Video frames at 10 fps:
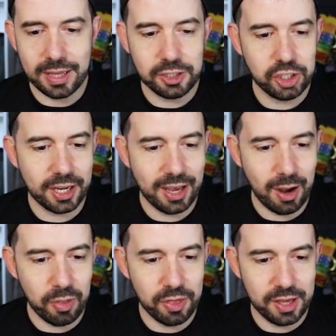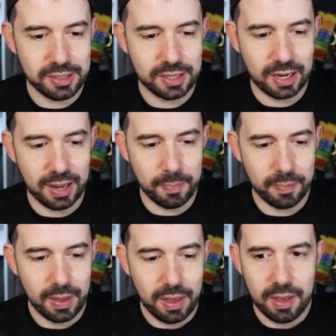Let's check it out this clip.
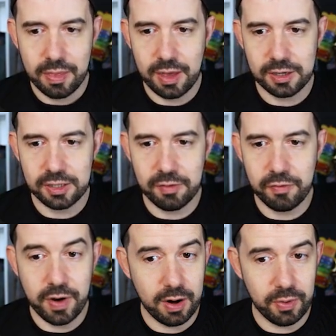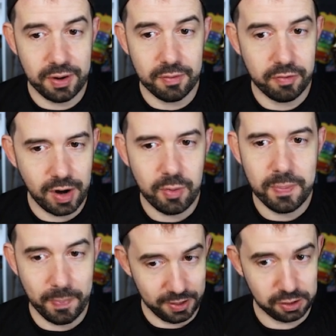There's a very,
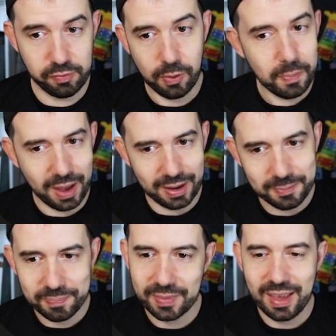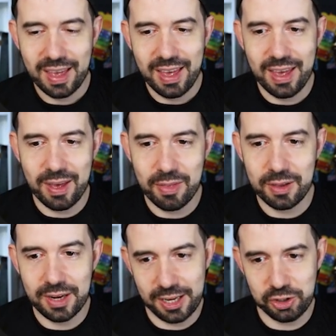very peaceful man in
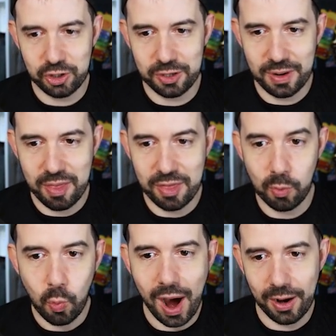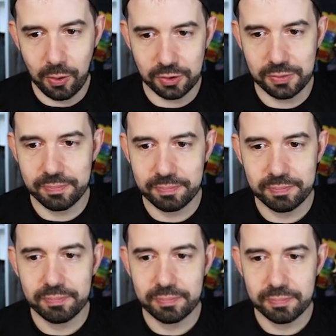the nature, in the wild.
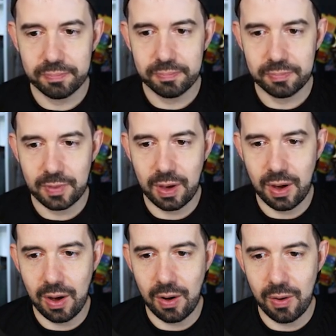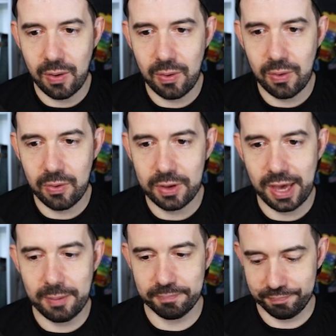
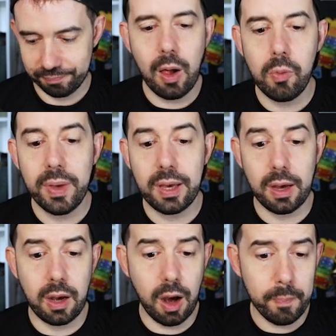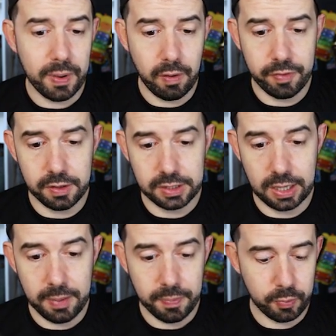Okay, I'll make a copy of this
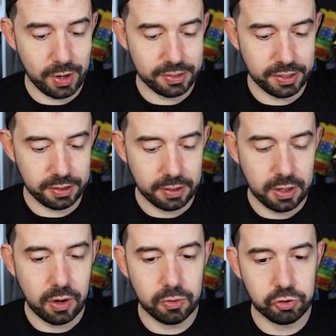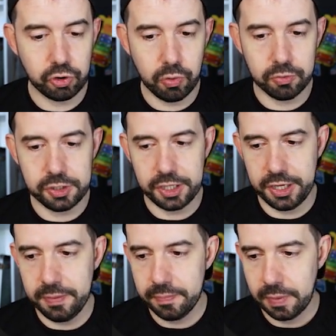clip pressing
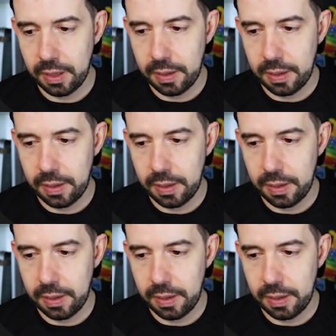Ctrl-C,